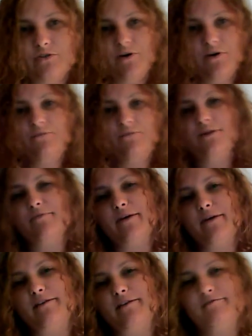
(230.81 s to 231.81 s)
Well, one of
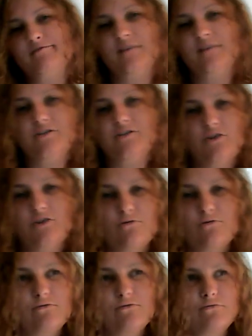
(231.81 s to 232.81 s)
my not
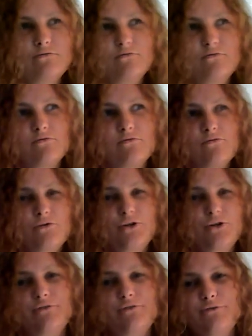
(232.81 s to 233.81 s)
so
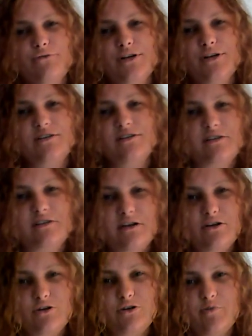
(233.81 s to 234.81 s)
brilliant friends decided
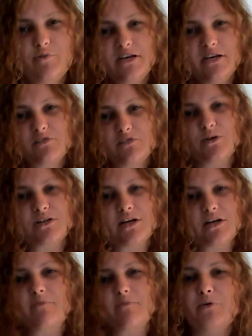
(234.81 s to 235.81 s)
to use pins one
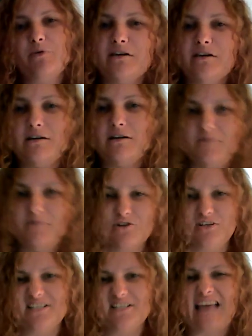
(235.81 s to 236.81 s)
time, and we ended up
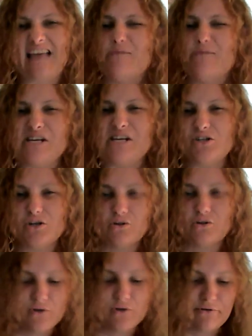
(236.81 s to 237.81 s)
nearly stabbing each
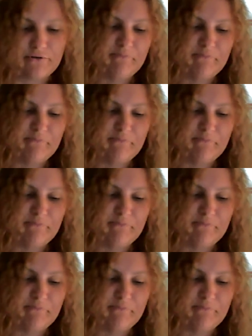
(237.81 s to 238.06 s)
other with them.